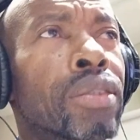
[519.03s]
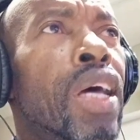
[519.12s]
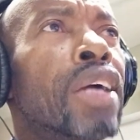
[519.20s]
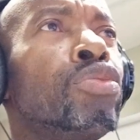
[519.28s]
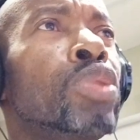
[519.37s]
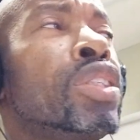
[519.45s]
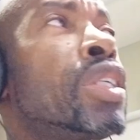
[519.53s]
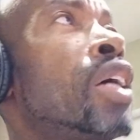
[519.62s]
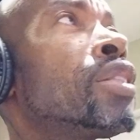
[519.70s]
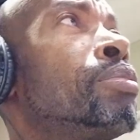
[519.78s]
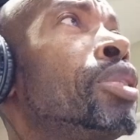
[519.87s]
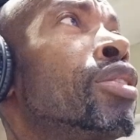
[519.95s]
That which
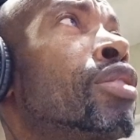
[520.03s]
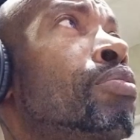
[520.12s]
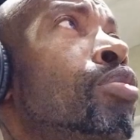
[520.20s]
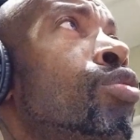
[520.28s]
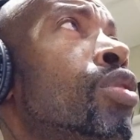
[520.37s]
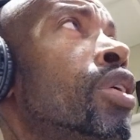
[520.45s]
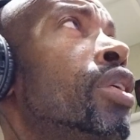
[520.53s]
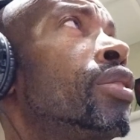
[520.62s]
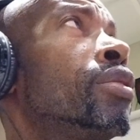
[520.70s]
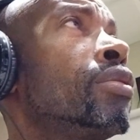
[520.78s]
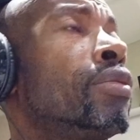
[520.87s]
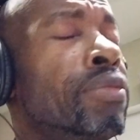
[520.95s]
has been spoken
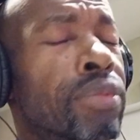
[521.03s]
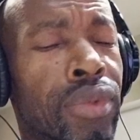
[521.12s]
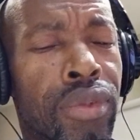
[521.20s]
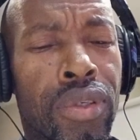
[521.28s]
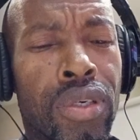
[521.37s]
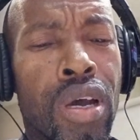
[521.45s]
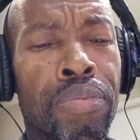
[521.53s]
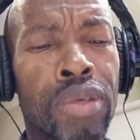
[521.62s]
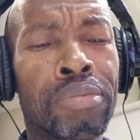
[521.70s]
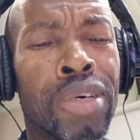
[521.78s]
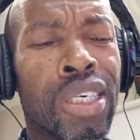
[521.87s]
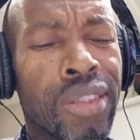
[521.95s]
a
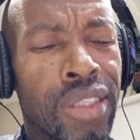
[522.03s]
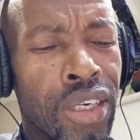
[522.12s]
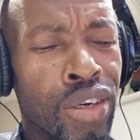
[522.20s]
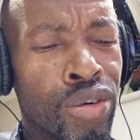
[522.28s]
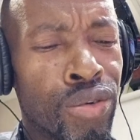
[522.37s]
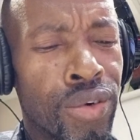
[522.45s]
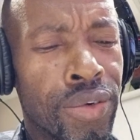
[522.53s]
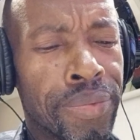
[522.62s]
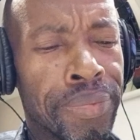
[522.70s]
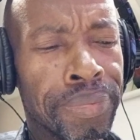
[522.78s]
couple months ago,